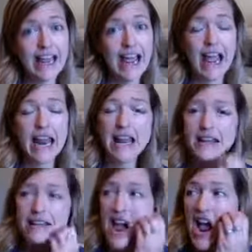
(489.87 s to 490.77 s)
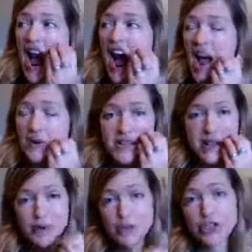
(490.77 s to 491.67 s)
And I was
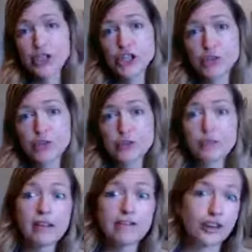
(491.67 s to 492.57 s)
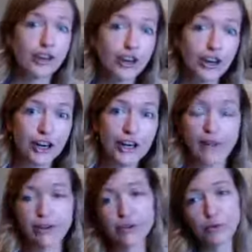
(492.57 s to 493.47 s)
able to do something for her. I made
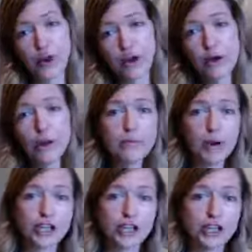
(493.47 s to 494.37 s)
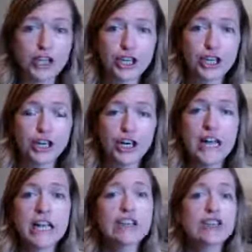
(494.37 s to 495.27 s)
her some guacamole, brought it to her.
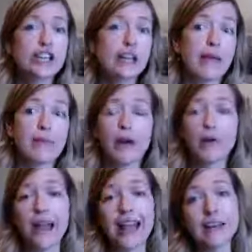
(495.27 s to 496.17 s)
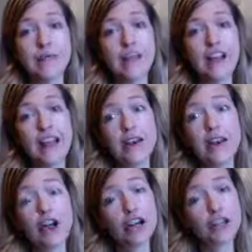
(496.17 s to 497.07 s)
She came out, and then
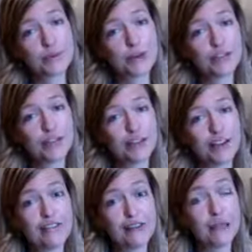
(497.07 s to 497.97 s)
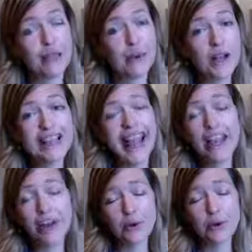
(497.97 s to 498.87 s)
her expression of love for me was, hey,
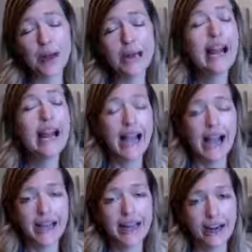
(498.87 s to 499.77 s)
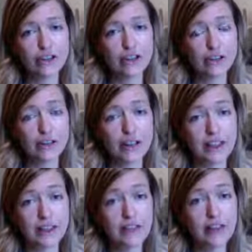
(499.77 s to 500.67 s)
you know what? I can actually do that thing
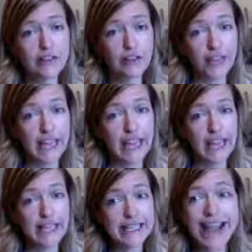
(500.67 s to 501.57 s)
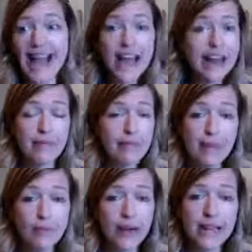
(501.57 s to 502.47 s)
for the kids. And at that
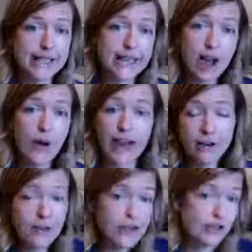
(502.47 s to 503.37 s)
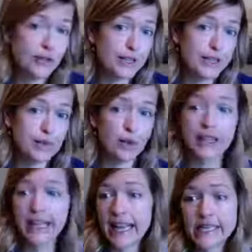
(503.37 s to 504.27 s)
point, I said, no, I don't need you to at this point. The
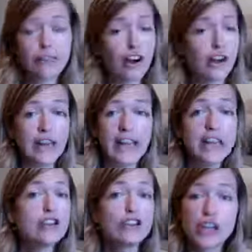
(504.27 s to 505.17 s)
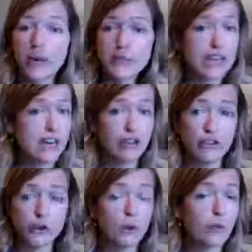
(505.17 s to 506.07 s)
kids have already jumped in, and they're
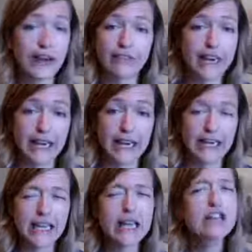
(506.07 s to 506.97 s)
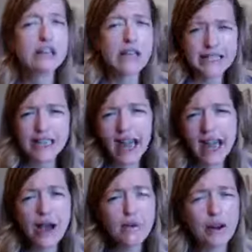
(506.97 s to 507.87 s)
doing whatever I needed. So that's kind of
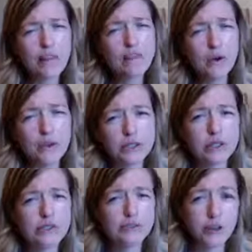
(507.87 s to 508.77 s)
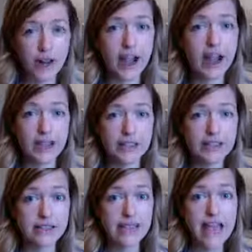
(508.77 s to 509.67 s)
how it unfolded for us,
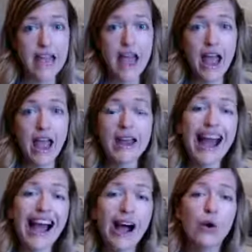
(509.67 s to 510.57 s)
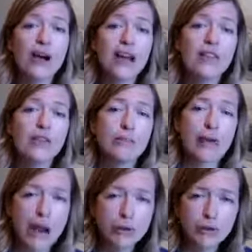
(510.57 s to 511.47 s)
and how
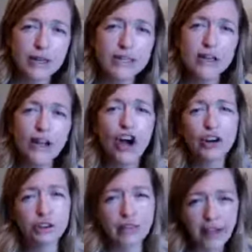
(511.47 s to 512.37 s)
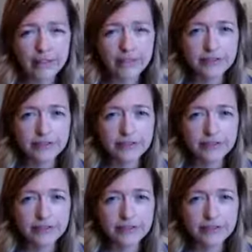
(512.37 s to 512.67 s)
boundaries are love.